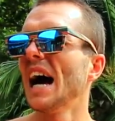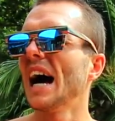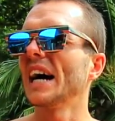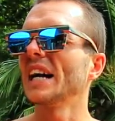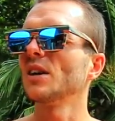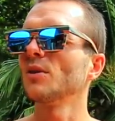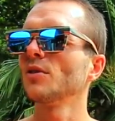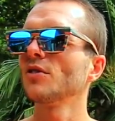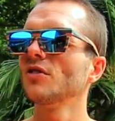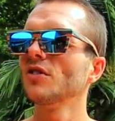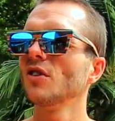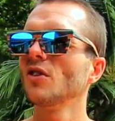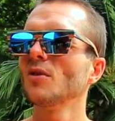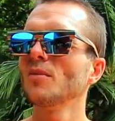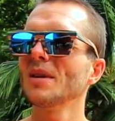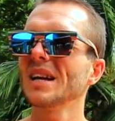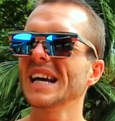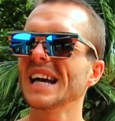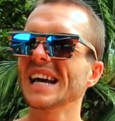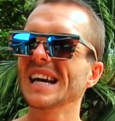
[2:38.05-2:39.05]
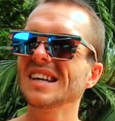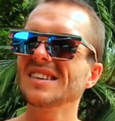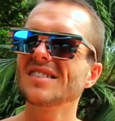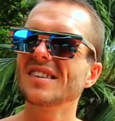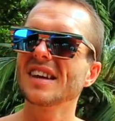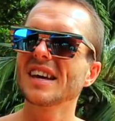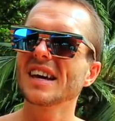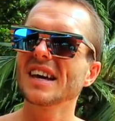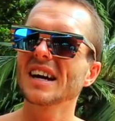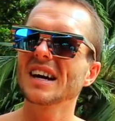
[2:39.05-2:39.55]
And I was normally
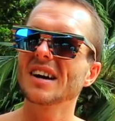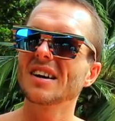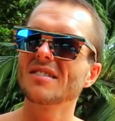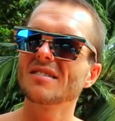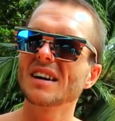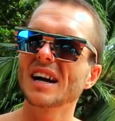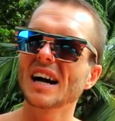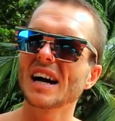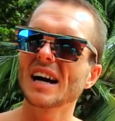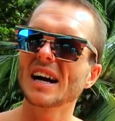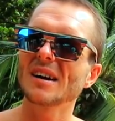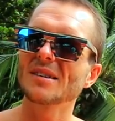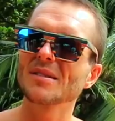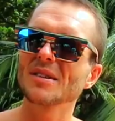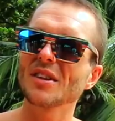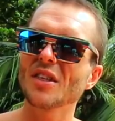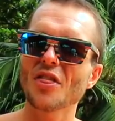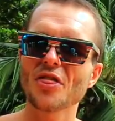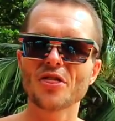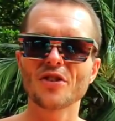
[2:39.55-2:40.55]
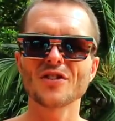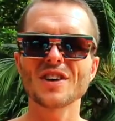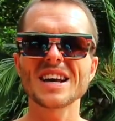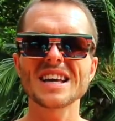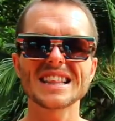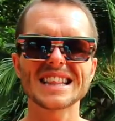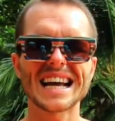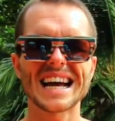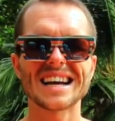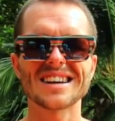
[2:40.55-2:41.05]
eating around
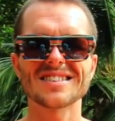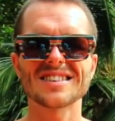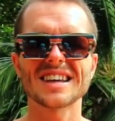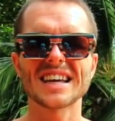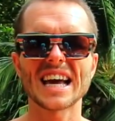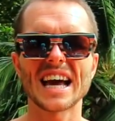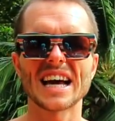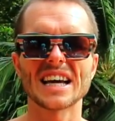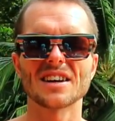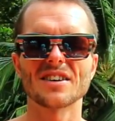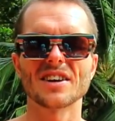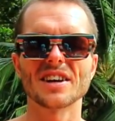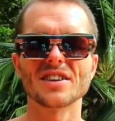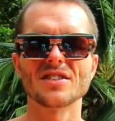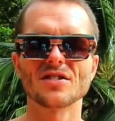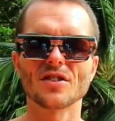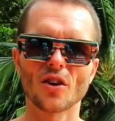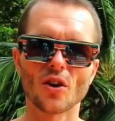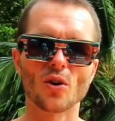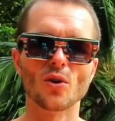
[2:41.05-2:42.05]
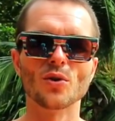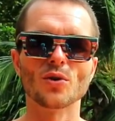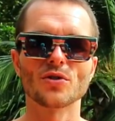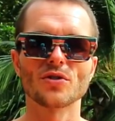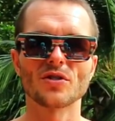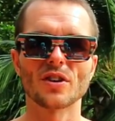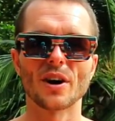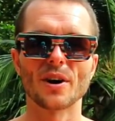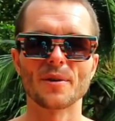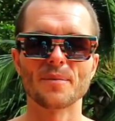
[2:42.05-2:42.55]
3,000 calories or
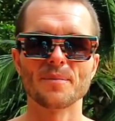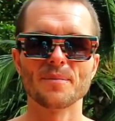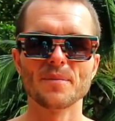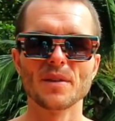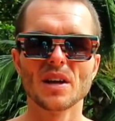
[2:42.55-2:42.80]
so.